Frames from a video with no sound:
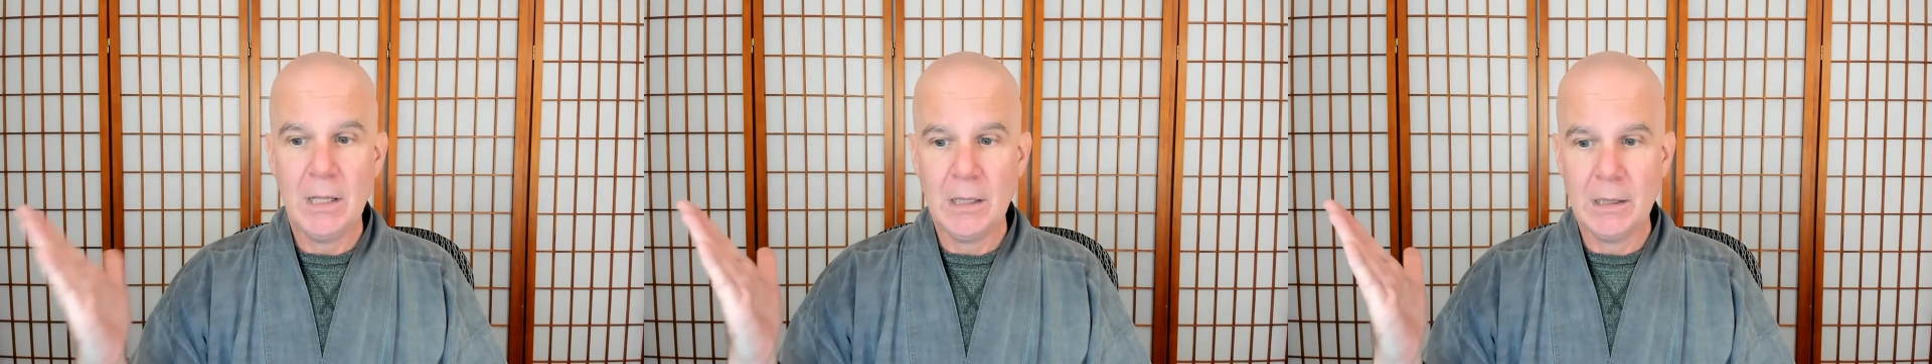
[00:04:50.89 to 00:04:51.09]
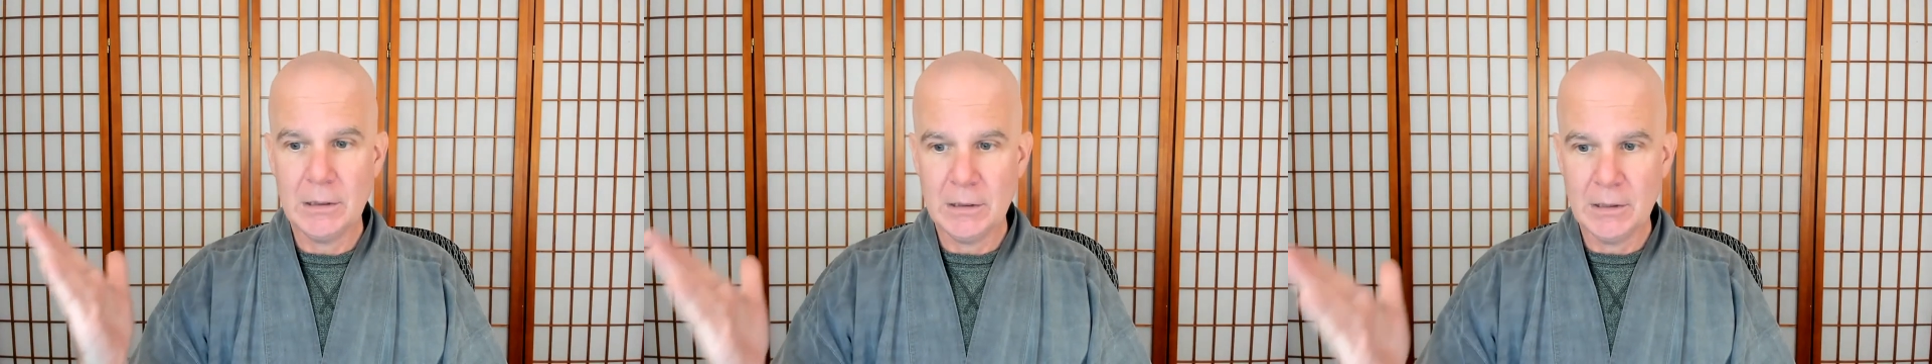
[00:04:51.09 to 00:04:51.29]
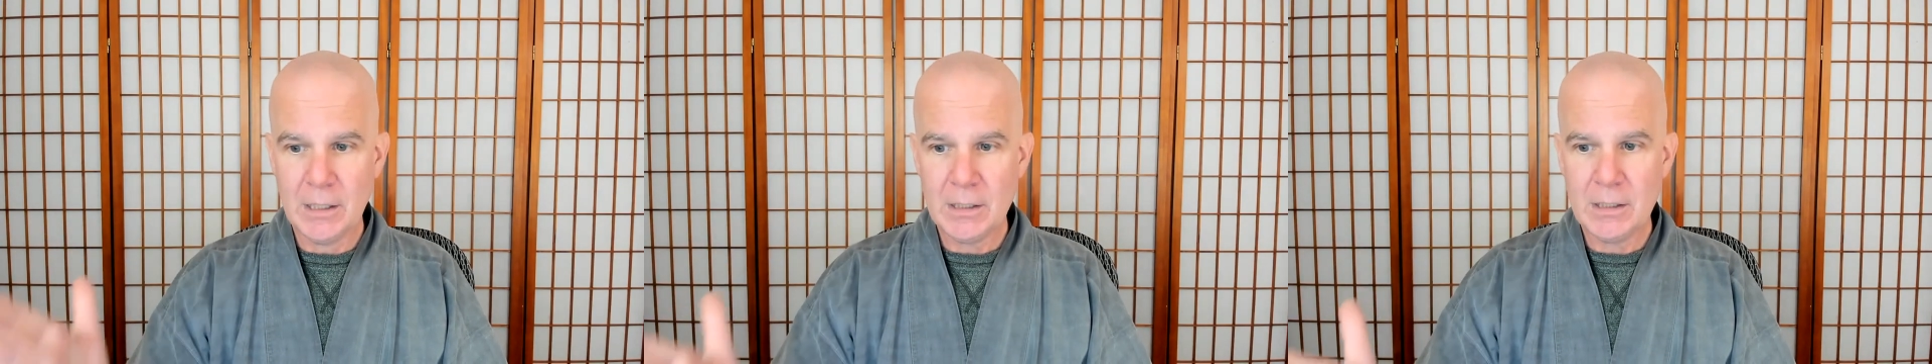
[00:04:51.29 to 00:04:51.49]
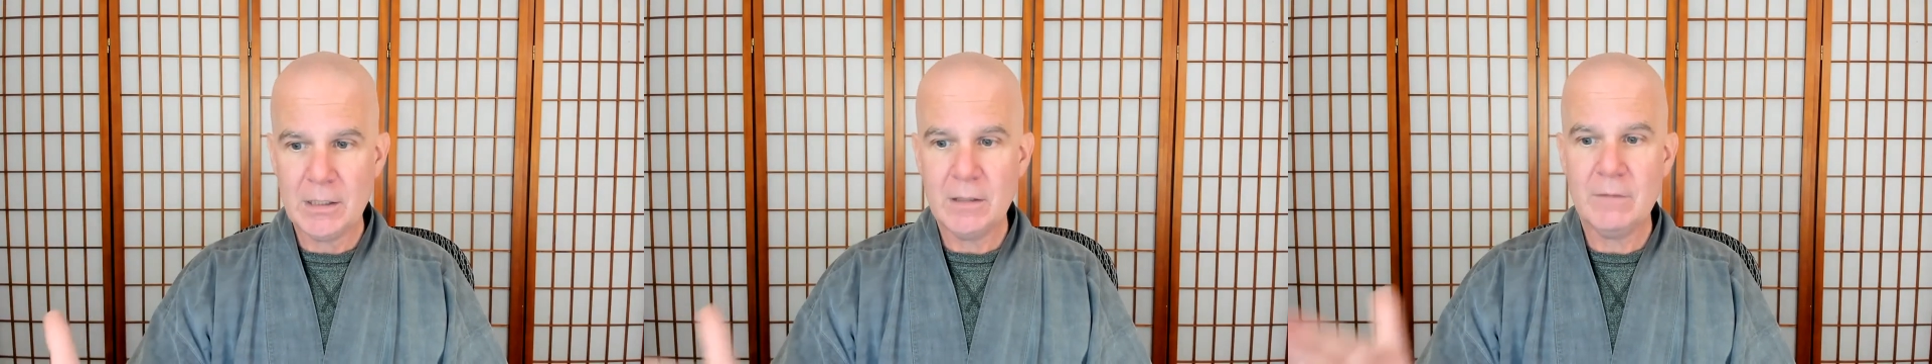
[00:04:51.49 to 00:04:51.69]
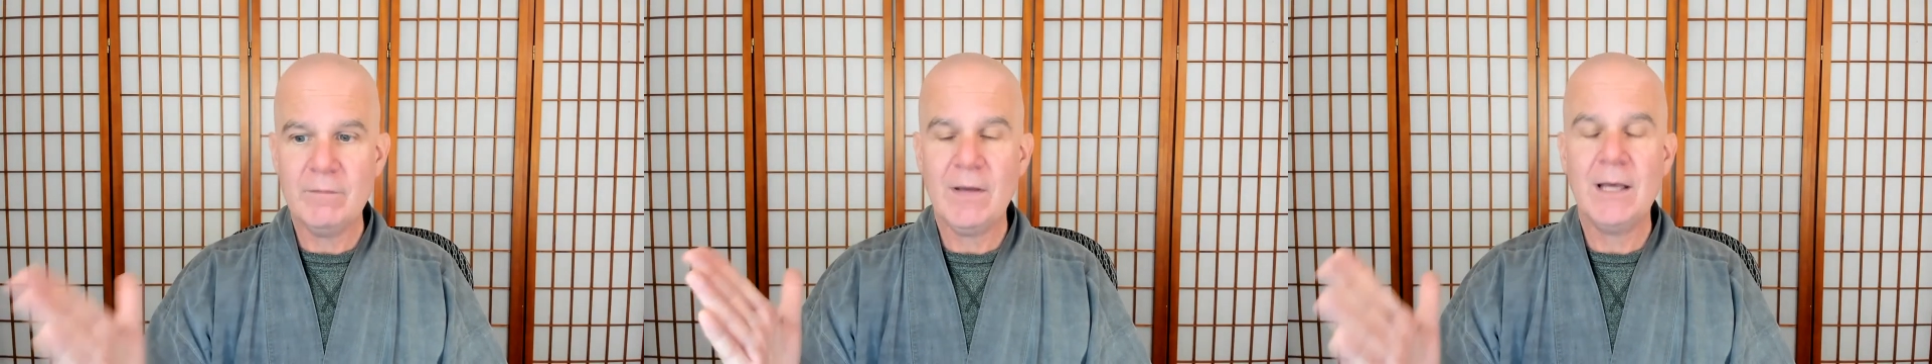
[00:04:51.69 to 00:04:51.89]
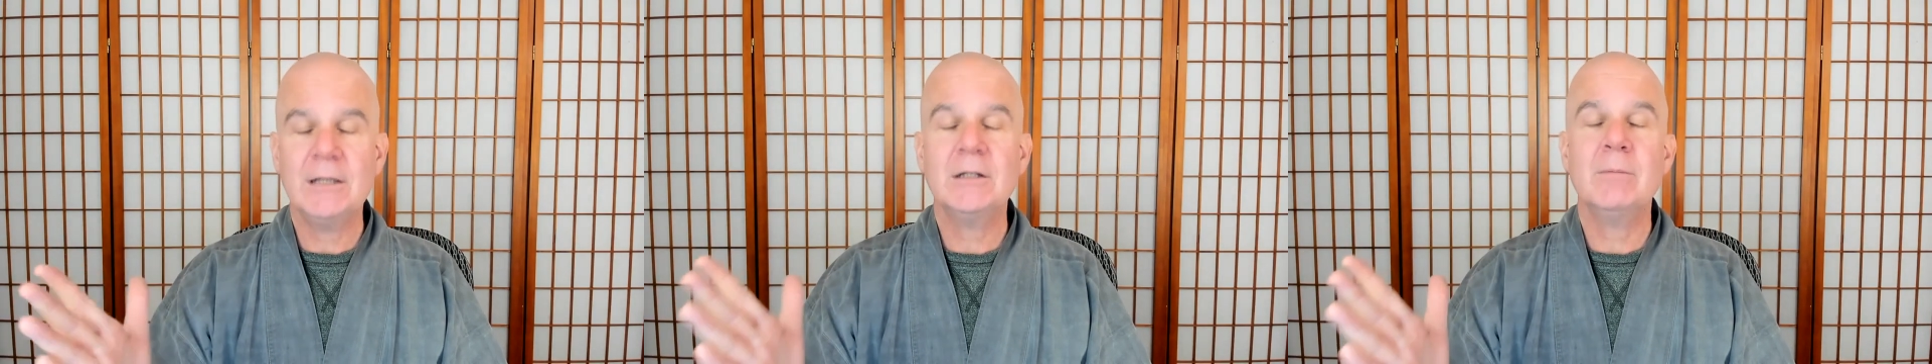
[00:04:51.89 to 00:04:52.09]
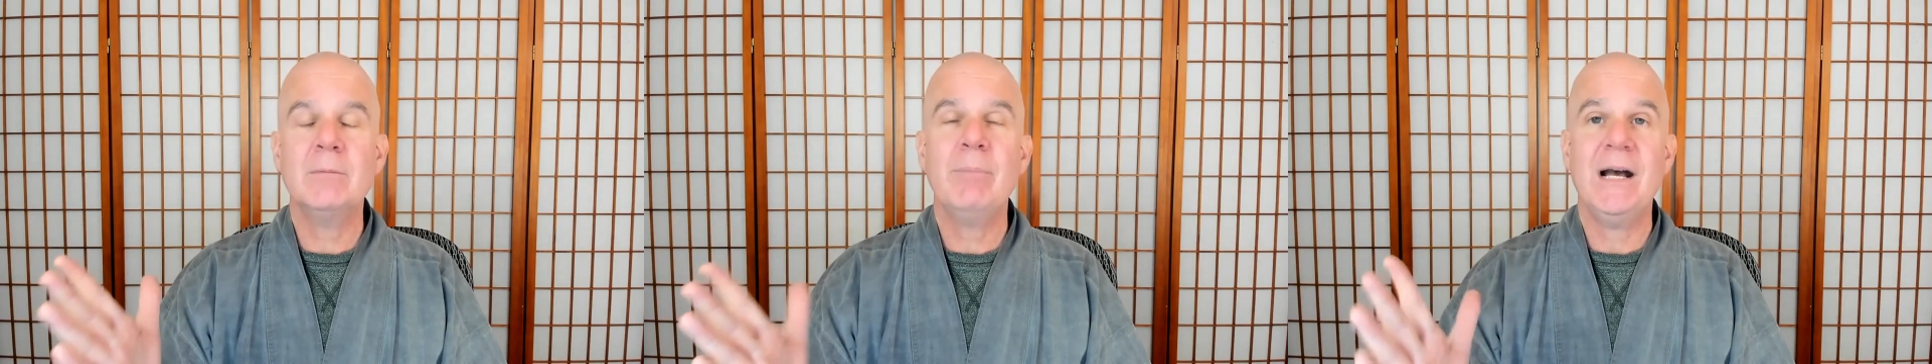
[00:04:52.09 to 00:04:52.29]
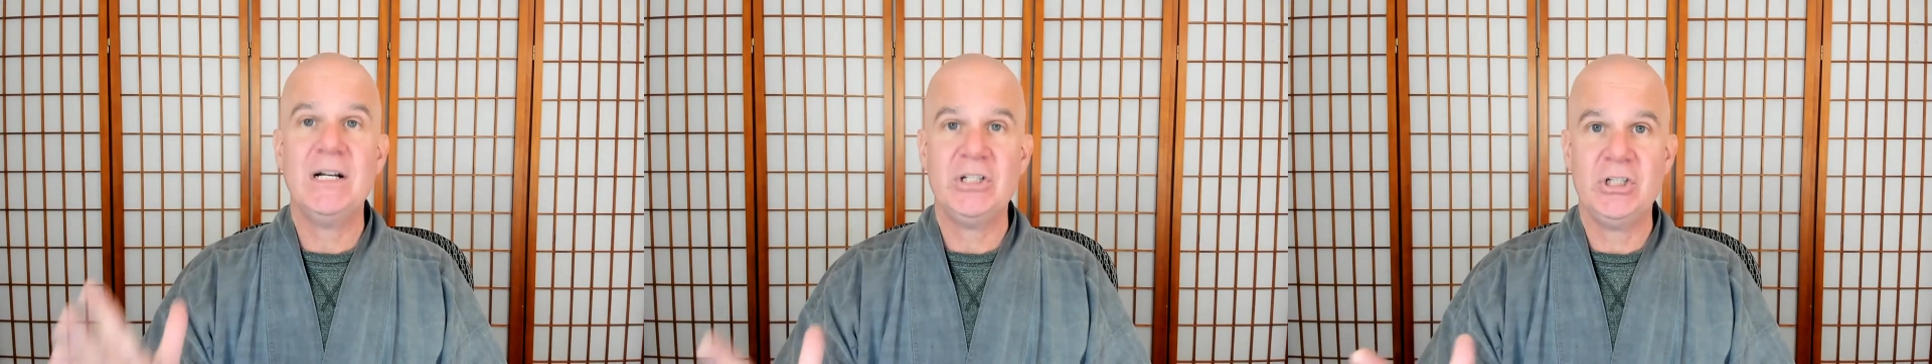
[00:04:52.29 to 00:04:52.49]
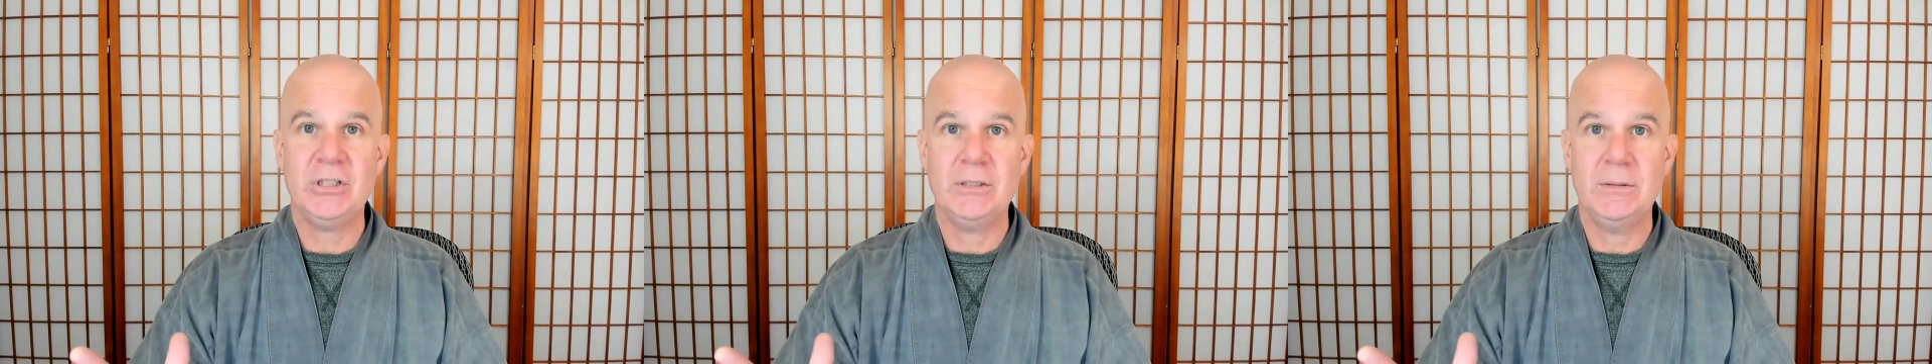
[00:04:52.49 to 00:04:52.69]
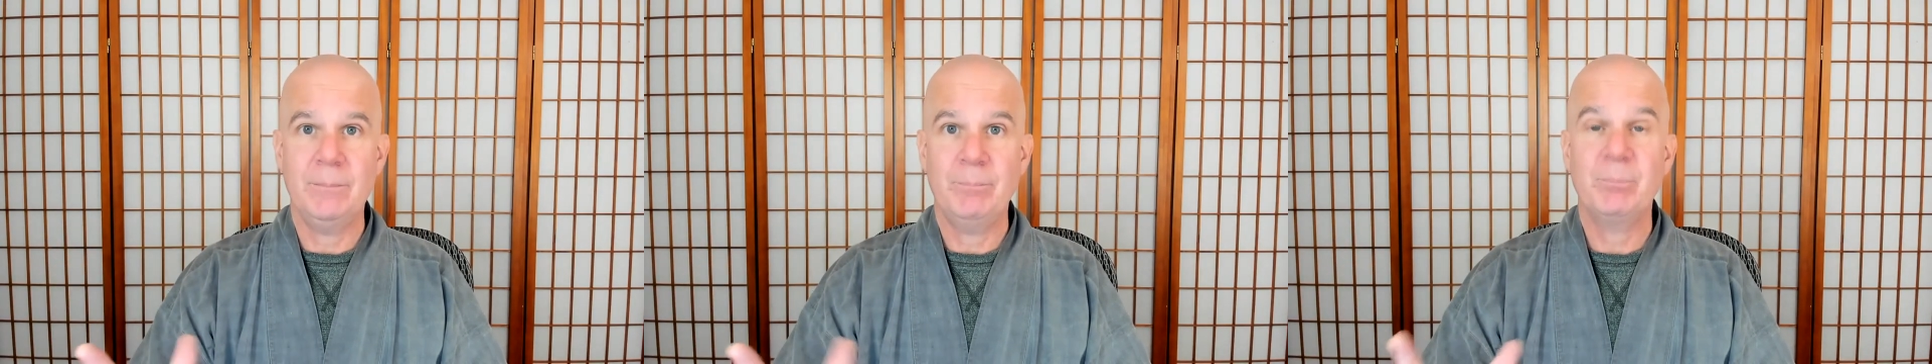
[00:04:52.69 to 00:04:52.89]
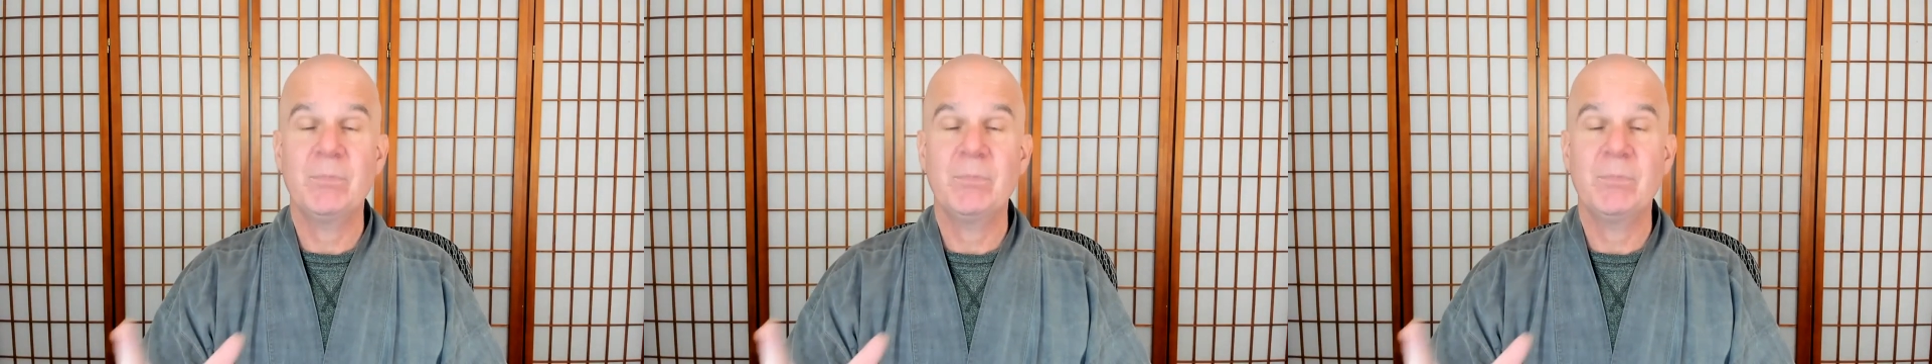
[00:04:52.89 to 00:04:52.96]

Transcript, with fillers: love, and compassion.